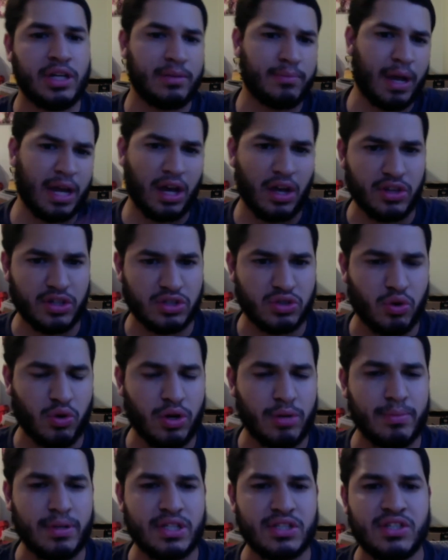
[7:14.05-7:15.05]
In my other
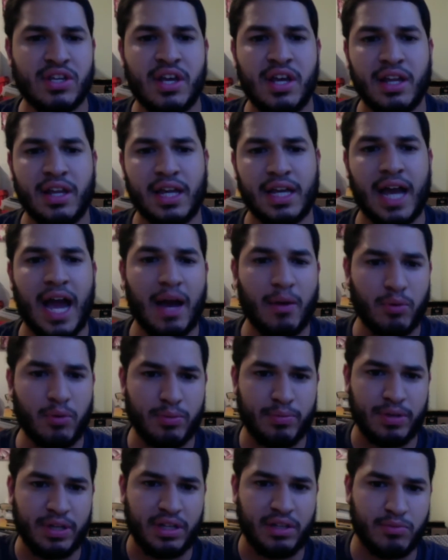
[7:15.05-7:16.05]
tournaments, like, I
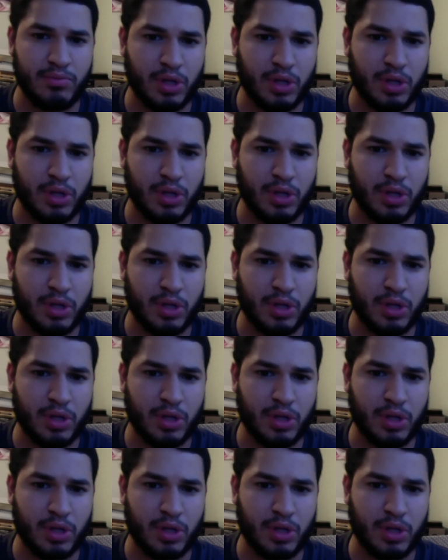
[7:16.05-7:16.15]
would be